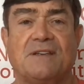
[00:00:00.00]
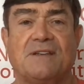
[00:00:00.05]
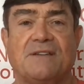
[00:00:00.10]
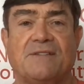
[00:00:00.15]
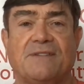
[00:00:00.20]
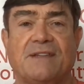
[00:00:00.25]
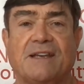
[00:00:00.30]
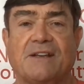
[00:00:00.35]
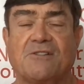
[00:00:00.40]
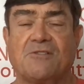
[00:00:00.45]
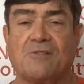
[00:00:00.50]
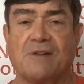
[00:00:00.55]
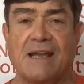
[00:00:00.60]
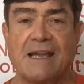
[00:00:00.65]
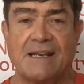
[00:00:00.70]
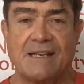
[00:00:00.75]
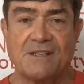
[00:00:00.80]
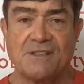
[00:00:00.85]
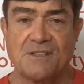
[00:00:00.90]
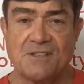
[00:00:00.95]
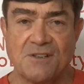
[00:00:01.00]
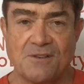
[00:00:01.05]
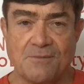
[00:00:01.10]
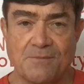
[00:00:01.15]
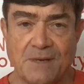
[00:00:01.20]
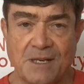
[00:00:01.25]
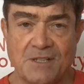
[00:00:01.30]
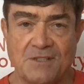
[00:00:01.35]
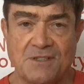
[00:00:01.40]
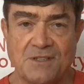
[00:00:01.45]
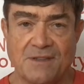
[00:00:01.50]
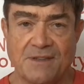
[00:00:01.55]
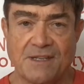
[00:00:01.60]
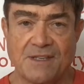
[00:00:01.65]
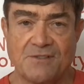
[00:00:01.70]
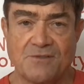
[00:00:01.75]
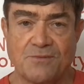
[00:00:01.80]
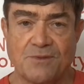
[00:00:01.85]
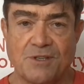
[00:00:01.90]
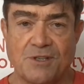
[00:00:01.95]
that created so much of
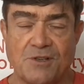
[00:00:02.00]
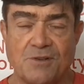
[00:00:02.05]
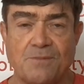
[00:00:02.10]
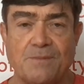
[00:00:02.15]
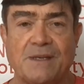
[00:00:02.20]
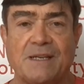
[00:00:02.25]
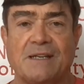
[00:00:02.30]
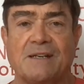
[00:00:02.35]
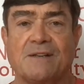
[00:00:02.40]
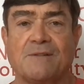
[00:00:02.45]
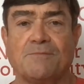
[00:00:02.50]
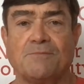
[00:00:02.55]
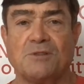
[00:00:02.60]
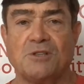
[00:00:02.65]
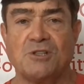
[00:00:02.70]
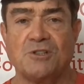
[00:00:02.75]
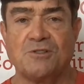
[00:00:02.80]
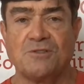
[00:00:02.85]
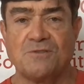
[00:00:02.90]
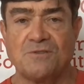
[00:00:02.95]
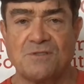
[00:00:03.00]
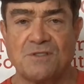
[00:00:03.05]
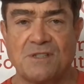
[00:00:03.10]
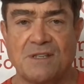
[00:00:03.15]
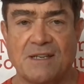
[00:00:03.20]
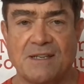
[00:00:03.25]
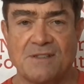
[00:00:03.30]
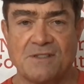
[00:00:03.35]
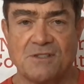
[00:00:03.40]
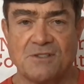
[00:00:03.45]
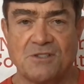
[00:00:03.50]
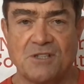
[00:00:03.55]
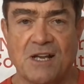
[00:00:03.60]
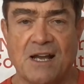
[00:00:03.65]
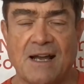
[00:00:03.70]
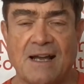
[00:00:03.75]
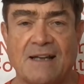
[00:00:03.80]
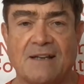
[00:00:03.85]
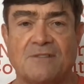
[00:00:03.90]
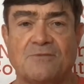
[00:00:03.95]
this. When you're being abused as a
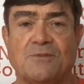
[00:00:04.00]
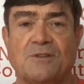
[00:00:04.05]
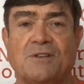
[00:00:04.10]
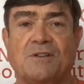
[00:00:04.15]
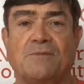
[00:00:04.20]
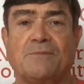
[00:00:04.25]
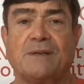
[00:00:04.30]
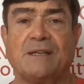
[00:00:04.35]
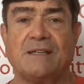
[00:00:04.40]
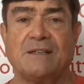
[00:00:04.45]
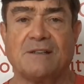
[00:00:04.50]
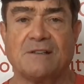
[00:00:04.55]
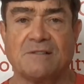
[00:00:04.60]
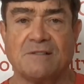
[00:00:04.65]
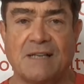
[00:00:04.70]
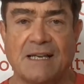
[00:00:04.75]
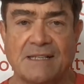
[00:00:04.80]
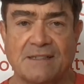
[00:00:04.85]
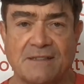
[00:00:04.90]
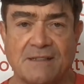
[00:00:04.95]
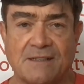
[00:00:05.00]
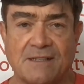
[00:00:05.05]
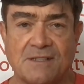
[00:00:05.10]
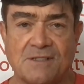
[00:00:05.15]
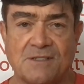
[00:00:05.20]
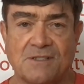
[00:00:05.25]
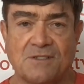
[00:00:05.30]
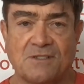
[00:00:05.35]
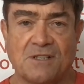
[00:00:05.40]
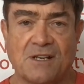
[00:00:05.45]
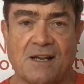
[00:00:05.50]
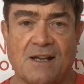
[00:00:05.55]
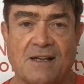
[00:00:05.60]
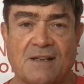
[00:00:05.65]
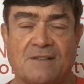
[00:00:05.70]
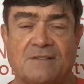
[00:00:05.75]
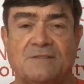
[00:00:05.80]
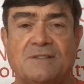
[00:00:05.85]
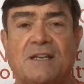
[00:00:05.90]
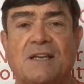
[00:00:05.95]
child, when you're being neglected as a
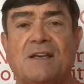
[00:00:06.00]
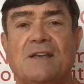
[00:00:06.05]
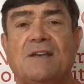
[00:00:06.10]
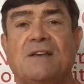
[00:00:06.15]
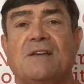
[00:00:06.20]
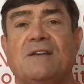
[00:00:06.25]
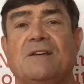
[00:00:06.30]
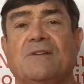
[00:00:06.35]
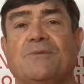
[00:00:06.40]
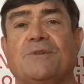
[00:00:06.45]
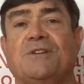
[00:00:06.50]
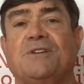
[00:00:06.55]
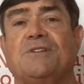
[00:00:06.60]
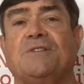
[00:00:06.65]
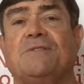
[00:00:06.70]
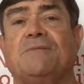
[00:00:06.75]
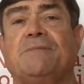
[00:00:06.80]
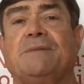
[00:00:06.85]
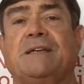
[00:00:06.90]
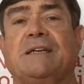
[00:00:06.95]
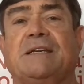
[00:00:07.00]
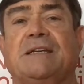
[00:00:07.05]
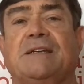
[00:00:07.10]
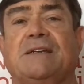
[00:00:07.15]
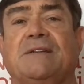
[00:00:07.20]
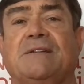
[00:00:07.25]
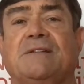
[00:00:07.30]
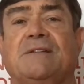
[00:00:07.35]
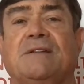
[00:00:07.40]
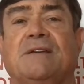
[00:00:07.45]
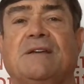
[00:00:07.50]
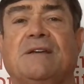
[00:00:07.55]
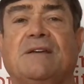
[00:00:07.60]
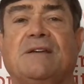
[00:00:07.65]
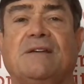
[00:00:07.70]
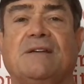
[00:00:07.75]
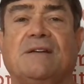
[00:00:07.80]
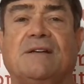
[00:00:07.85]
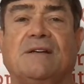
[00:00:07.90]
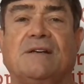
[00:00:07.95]
child, when you're being
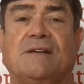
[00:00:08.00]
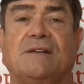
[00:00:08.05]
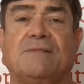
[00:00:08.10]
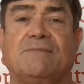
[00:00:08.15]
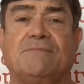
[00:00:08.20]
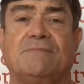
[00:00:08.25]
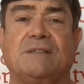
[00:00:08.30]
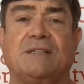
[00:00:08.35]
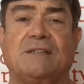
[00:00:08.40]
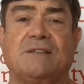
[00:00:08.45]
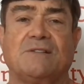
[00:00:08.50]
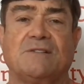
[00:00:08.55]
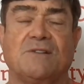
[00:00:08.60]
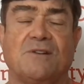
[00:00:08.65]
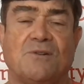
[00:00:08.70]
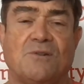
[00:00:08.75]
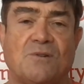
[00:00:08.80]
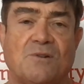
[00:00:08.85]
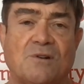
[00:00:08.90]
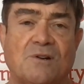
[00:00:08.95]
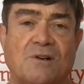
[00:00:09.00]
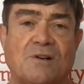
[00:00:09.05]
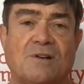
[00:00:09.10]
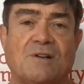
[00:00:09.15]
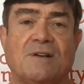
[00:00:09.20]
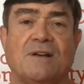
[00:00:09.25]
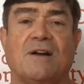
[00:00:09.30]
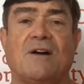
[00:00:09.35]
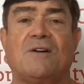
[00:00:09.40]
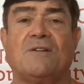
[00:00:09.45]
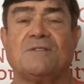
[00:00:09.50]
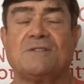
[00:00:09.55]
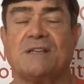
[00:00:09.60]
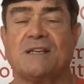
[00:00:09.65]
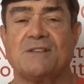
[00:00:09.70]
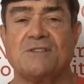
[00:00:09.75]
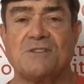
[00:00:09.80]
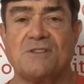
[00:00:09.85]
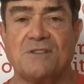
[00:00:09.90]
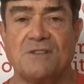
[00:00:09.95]
ignored, all
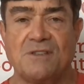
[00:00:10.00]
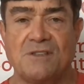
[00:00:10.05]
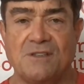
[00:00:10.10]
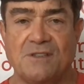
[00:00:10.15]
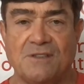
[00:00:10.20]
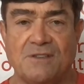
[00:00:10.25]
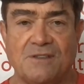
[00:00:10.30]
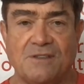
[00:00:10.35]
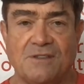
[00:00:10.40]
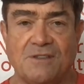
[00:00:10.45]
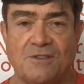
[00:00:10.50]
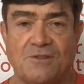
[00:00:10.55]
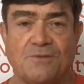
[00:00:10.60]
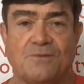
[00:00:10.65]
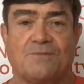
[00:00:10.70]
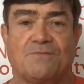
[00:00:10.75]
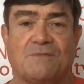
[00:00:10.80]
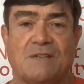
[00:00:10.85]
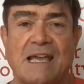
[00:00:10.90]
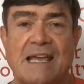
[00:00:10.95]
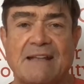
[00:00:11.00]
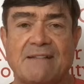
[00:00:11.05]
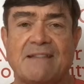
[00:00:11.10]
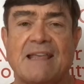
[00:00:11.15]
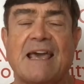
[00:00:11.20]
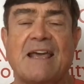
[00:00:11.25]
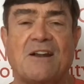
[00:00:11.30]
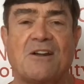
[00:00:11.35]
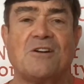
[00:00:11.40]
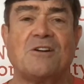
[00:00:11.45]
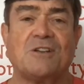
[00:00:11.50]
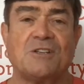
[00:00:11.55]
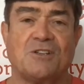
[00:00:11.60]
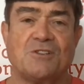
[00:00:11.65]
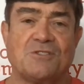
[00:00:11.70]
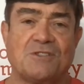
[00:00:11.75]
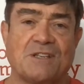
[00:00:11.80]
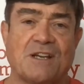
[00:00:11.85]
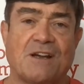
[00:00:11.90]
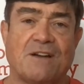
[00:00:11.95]
things, you take that on
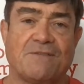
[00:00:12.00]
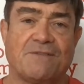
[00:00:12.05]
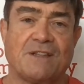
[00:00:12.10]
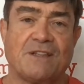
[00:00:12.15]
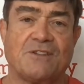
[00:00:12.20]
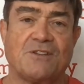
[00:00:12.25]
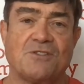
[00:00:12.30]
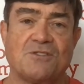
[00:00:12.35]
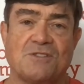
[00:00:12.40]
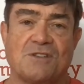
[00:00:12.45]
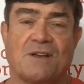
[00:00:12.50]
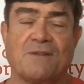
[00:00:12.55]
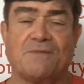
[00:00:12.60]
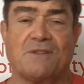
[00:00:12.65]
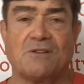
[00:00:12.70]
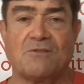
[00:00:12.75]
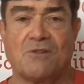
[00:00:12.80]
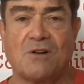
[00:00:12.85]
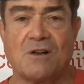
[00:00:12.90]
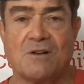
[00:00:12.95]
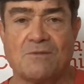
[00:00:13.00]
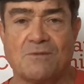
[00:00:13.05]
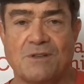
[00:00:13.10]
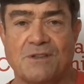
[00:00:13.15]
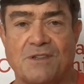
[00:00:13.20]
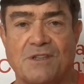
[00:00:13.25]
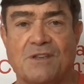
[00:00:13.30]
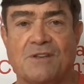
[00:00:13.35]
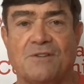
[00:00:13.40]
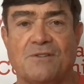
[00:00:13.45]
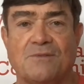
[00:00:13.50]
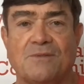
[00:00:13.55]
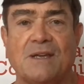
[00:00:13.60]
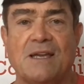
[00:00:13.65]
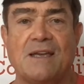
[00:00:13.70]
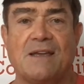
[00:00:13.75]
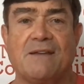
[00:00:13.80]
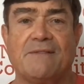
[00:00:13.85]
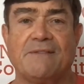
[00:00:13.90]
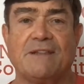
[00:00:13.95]
yourself that there's something wrong with you,
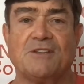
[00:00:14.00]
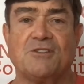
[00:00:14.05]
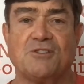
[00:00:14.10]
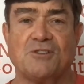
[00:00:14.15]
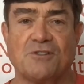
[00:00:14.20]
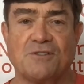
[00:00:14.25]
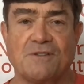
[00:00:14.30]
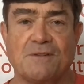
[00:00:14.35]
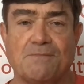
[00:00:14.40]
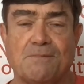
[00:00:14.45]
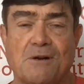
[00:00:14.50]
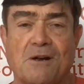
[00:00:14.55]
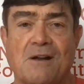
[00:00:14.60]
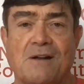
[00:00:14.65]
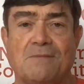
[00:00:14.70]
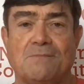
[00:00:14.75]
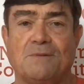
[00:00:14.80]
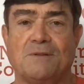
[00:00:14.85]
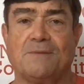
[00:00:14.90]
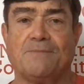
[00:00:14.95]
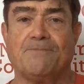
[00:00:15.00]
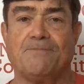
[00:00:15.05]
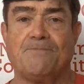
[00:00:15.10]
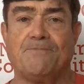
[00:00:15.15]
that you're the problem.